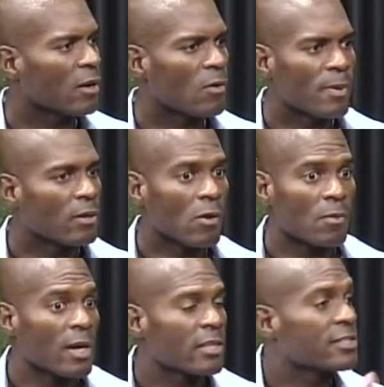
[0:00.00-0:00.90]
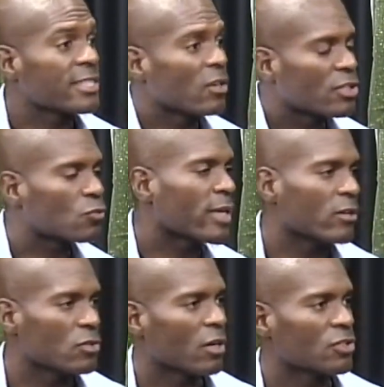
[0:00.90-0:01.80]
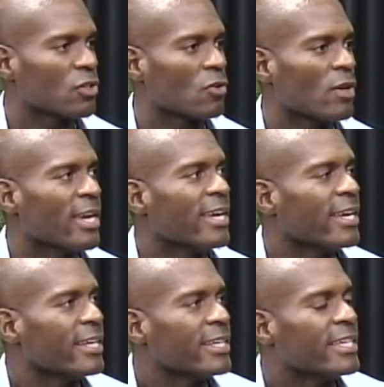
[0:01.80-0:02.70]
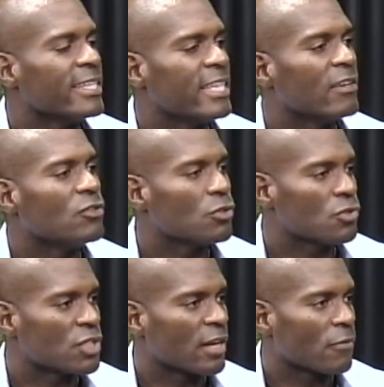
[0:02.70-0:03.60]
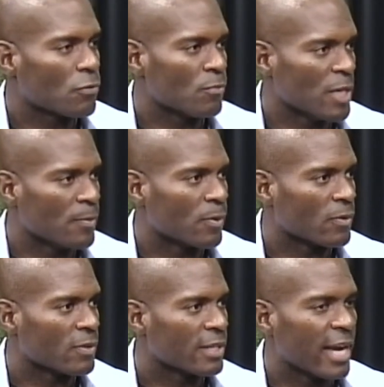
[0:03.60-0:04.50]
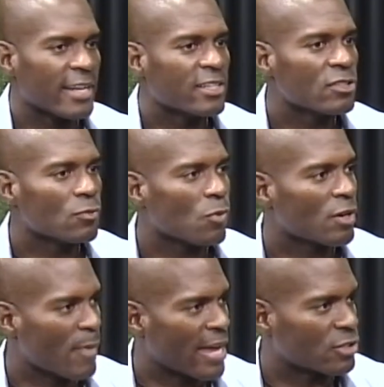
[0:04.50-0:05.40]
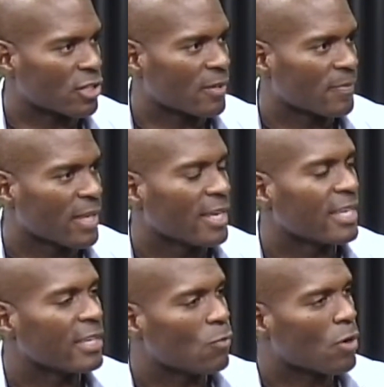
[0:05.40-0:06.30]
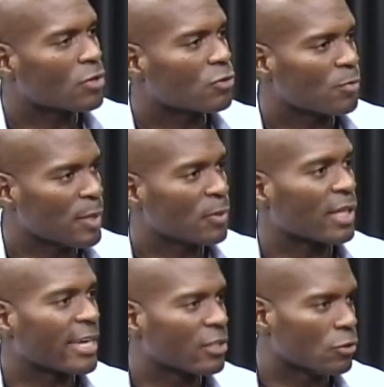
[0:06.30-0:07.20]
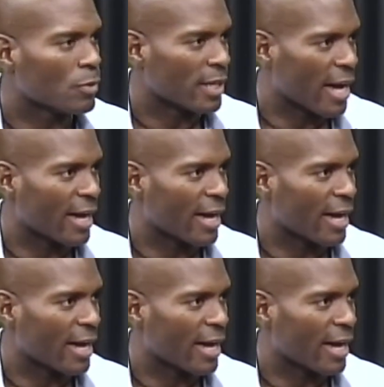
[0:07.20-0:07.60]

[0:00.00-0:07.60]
Oh, but oh, sit on this radio right. talk show. He gives you stuff through people. Right. God doesn't work magic. Mm-hmm. He works through people like you and I.